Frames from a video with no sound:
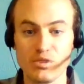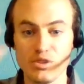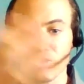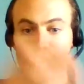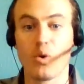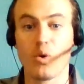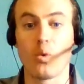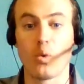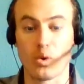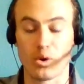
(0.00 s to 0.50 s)

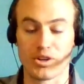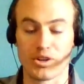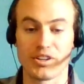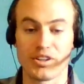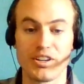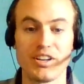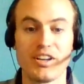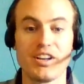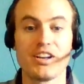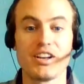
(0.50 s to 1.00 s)
or,
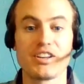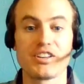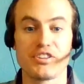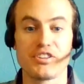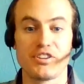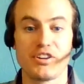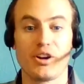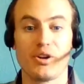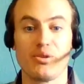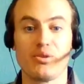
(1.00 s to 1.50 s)
you
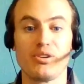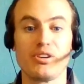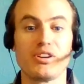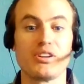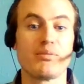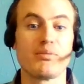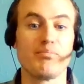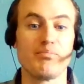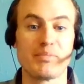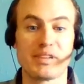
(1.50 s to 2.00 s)
know,
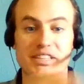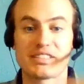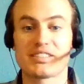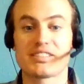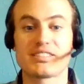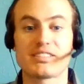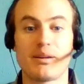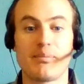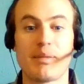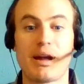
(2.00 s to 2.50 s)

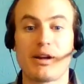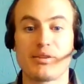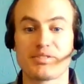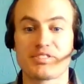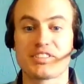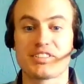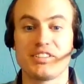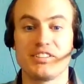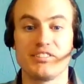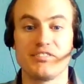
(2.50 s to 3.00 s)
mixed amounts
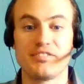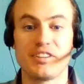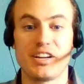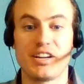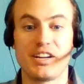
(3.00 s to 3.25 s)
of